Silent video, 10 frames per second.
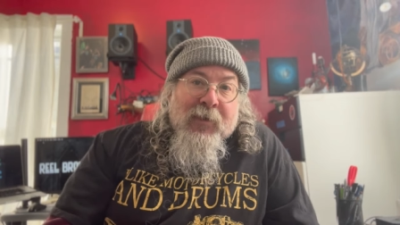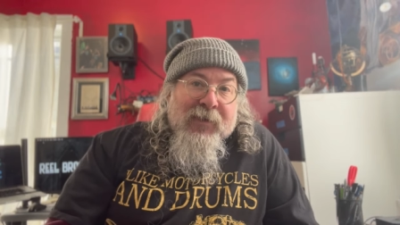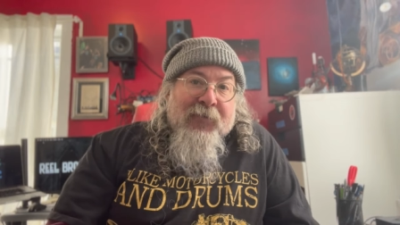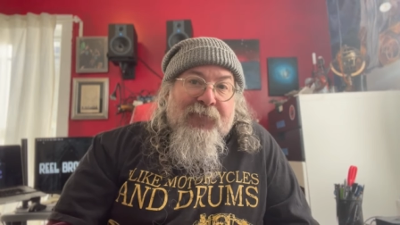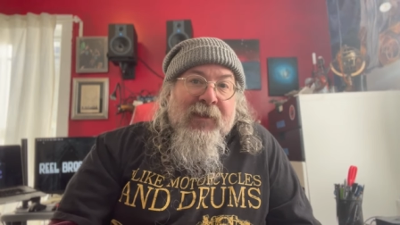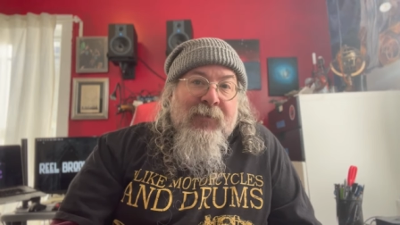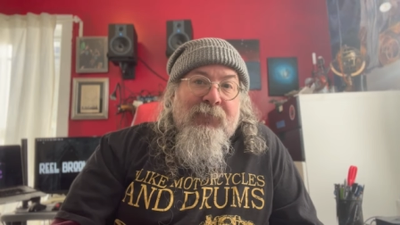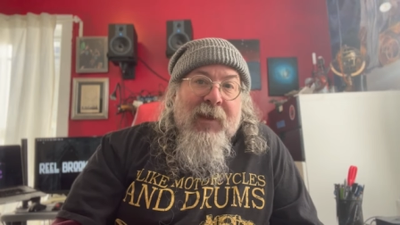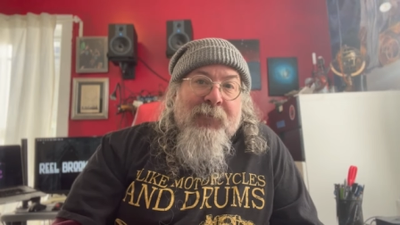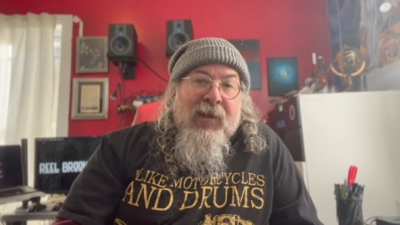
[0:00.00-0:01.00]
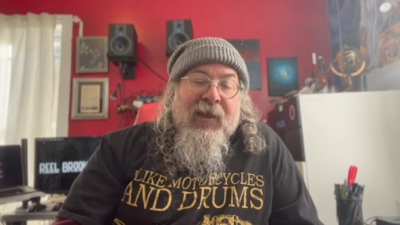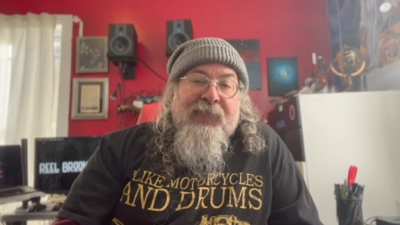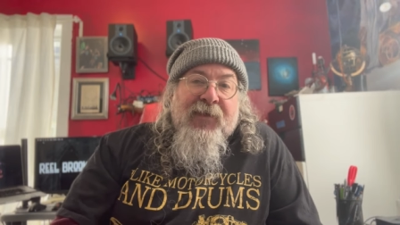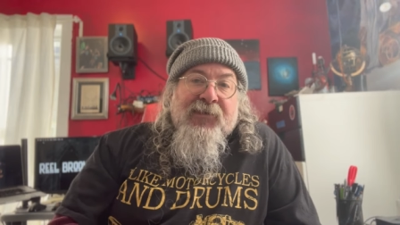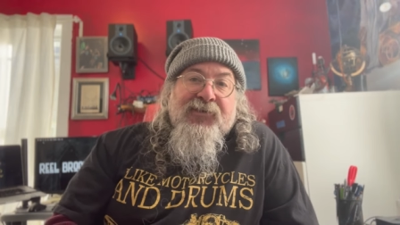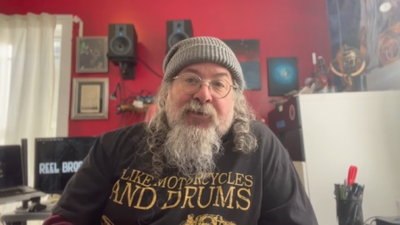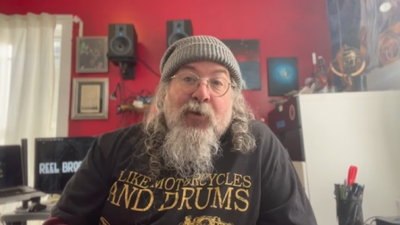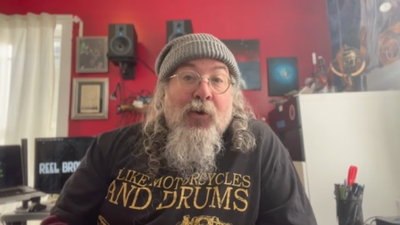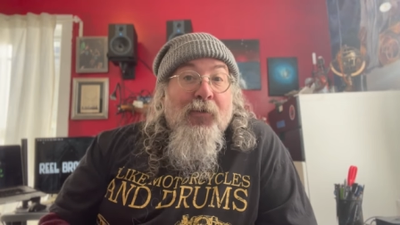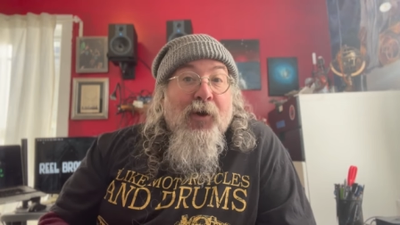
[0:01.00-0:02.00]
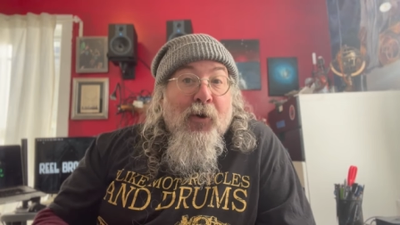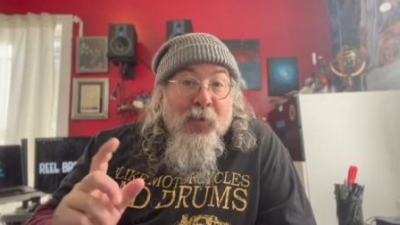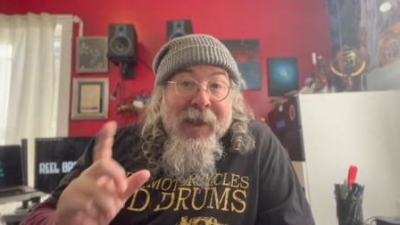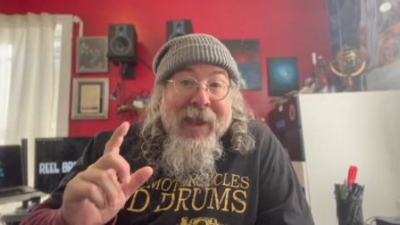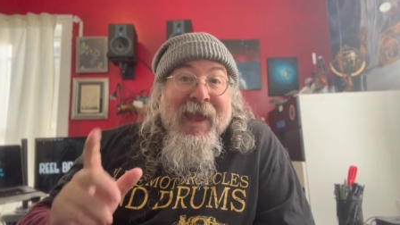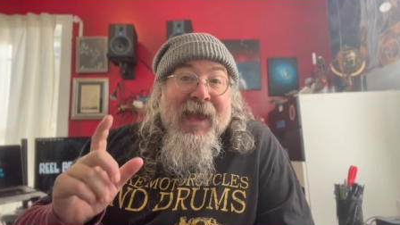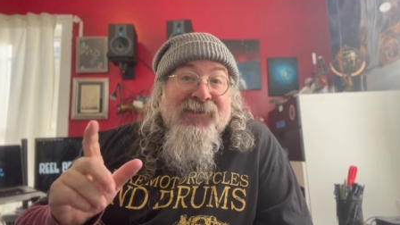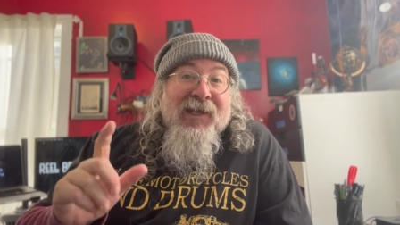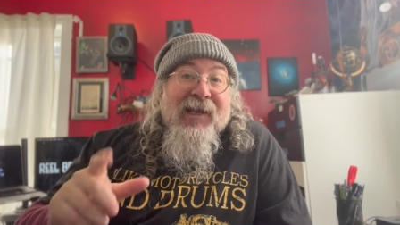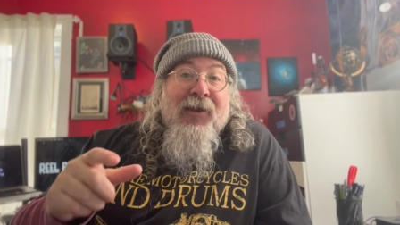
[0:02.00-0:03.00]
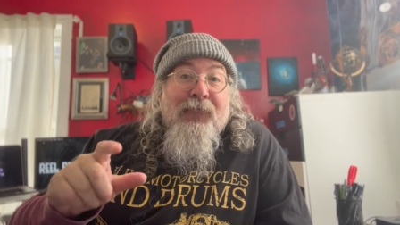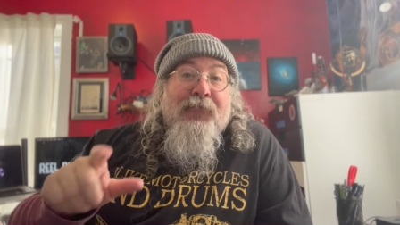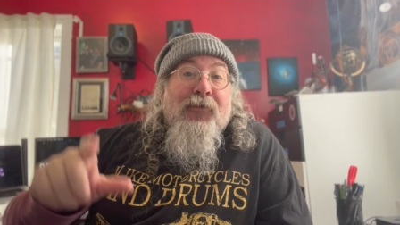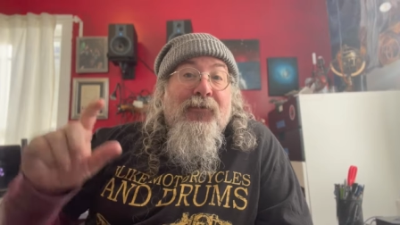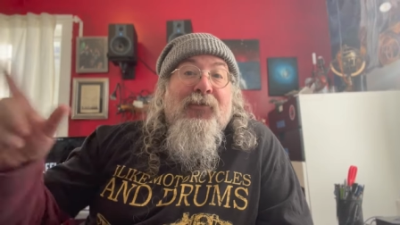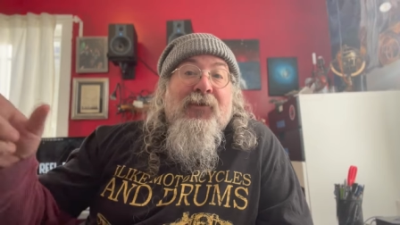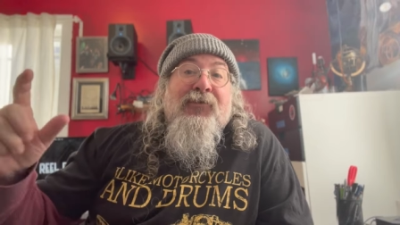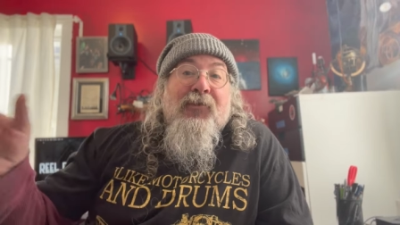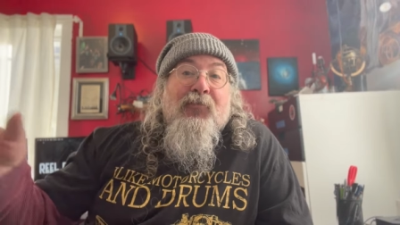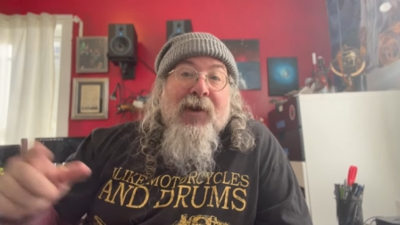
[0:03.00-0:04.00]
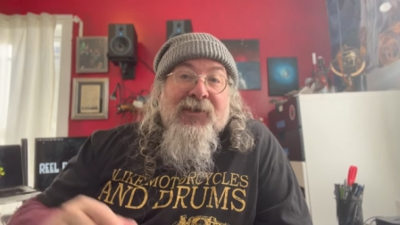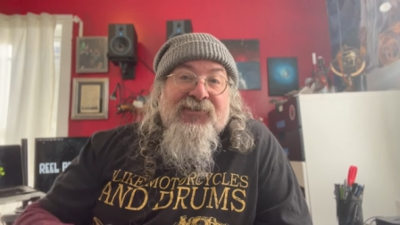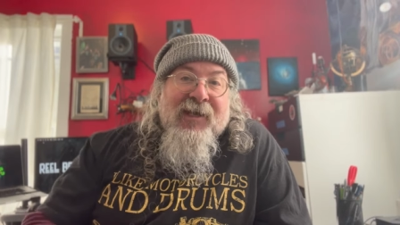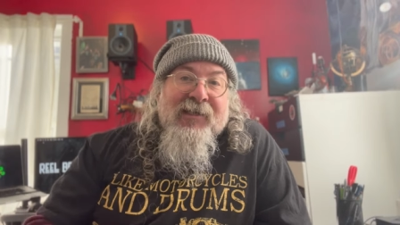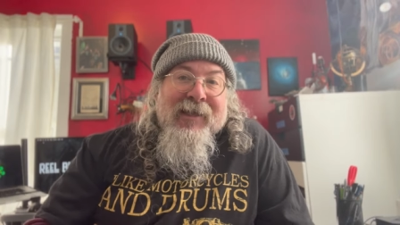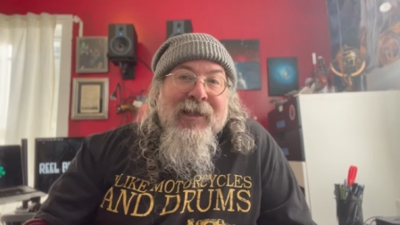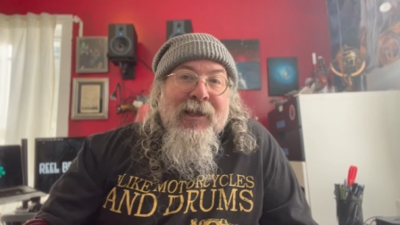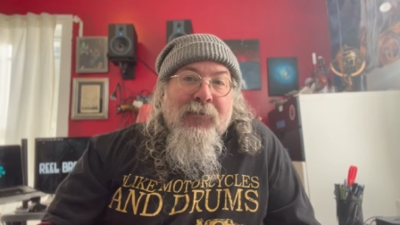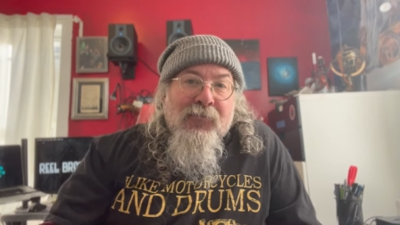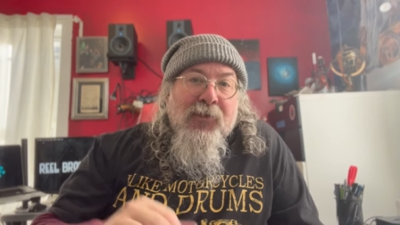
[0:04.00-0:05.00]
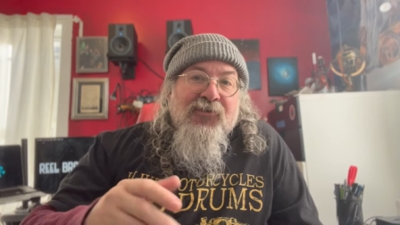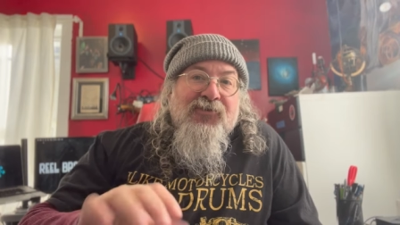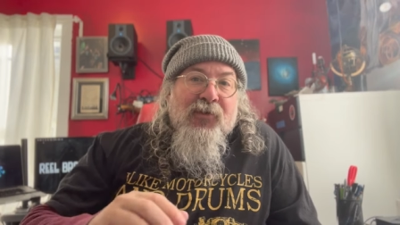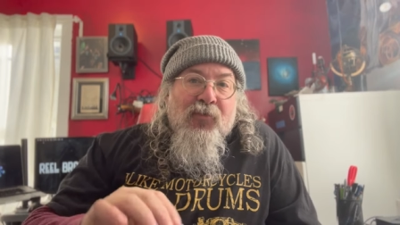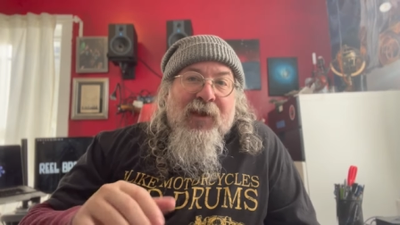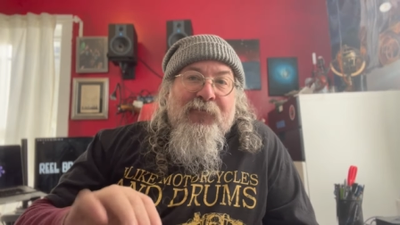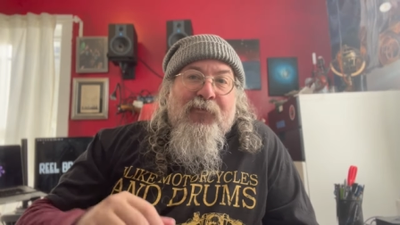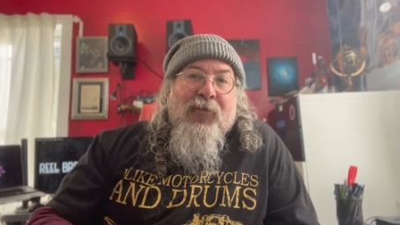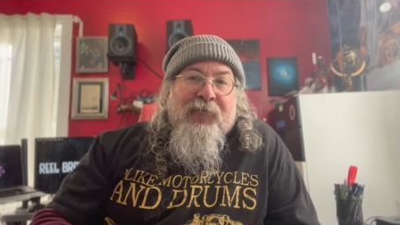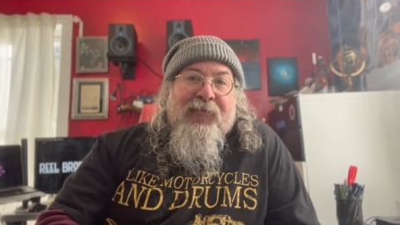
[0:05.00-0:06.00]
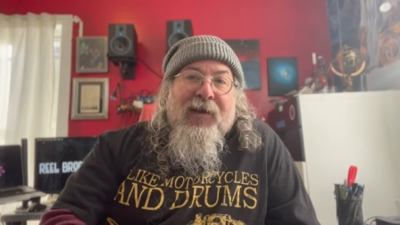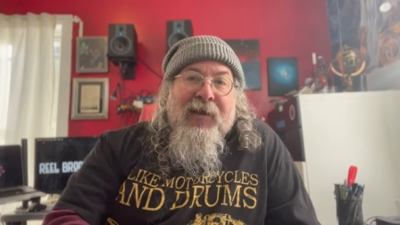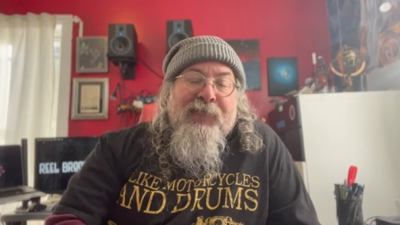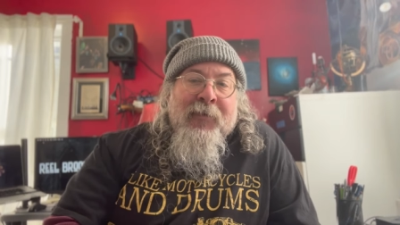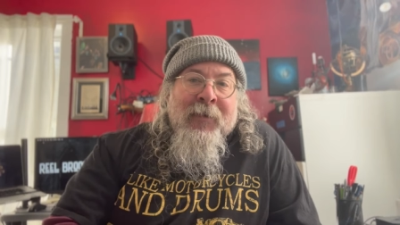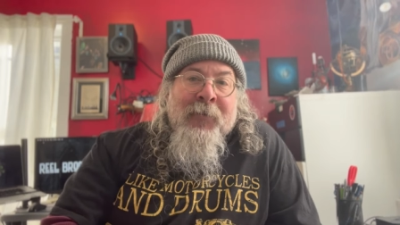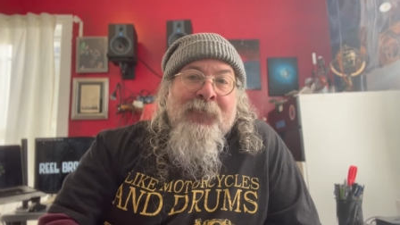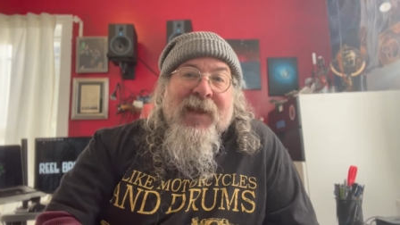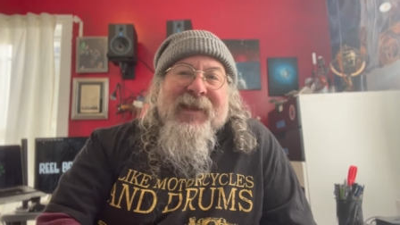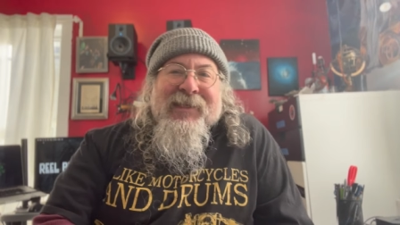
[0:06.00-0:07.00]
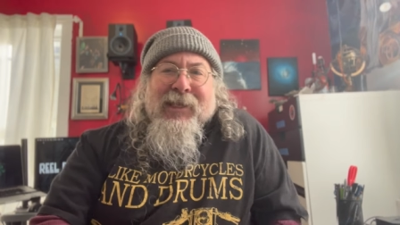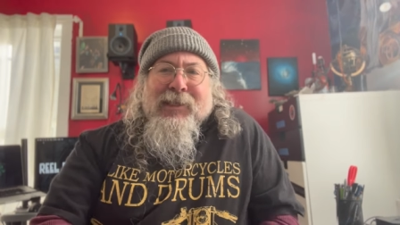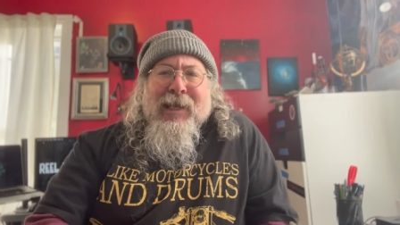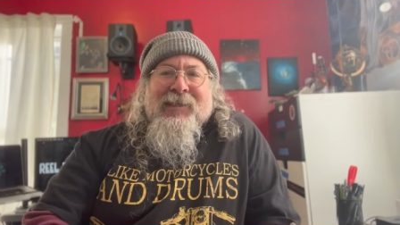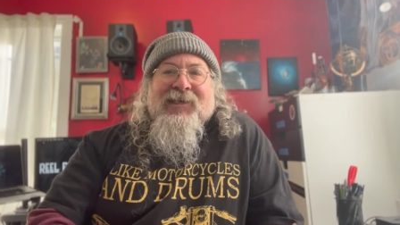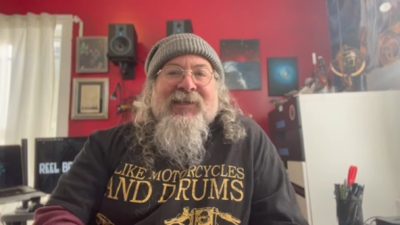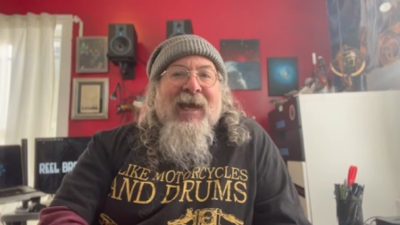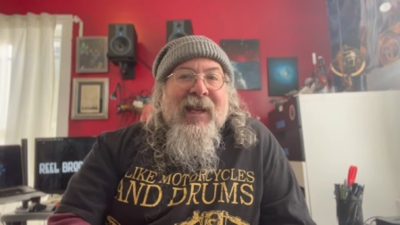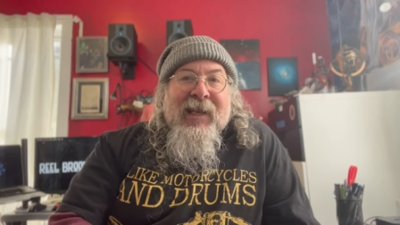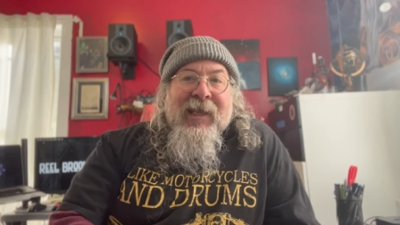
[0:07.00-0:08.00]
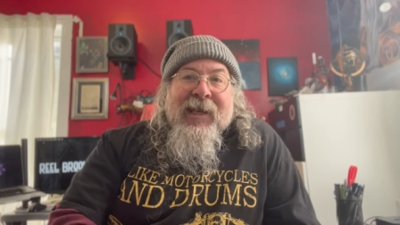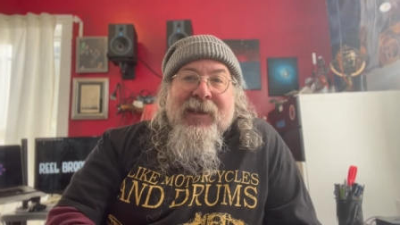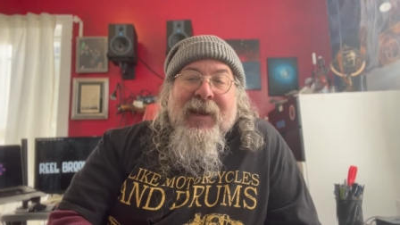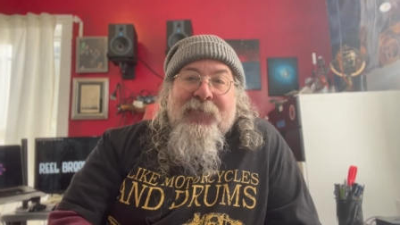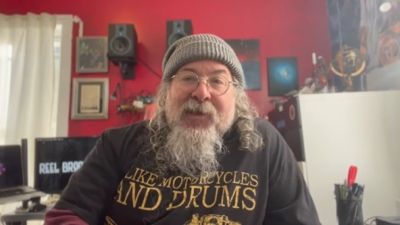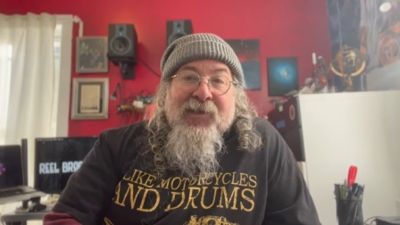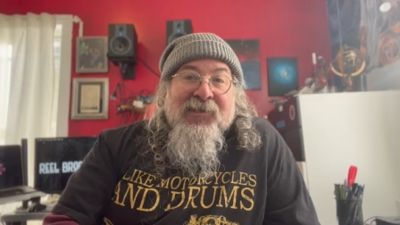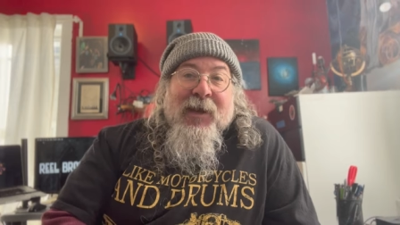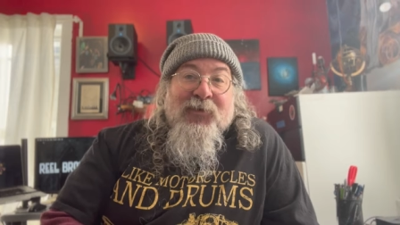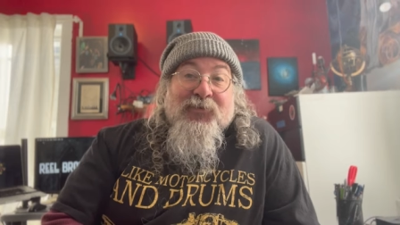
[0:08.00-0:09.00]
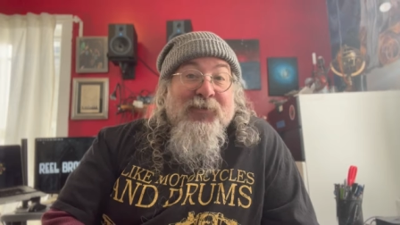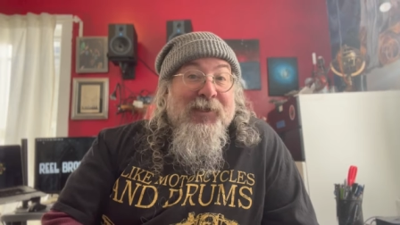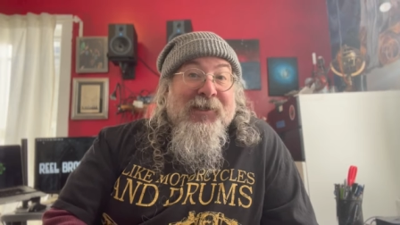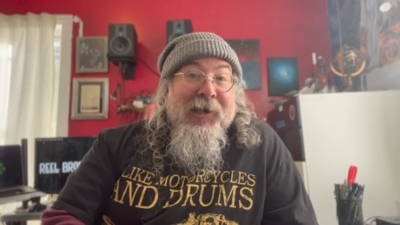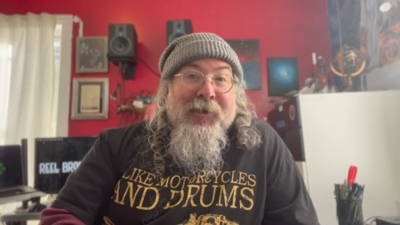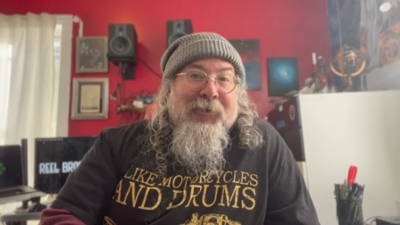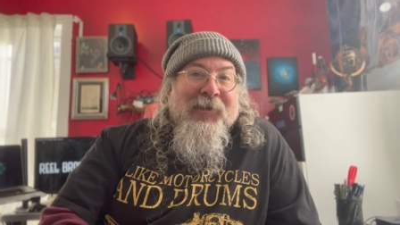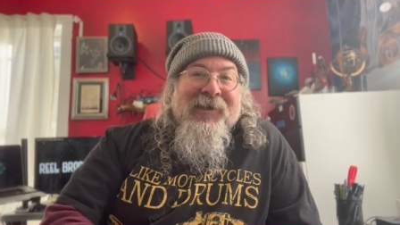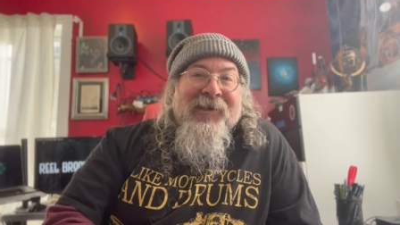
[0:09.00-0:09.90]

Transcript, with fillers: definitely made my life easier. Although as I got further into the project, closer to week four and five, I did a lot less editing at night because I was really tired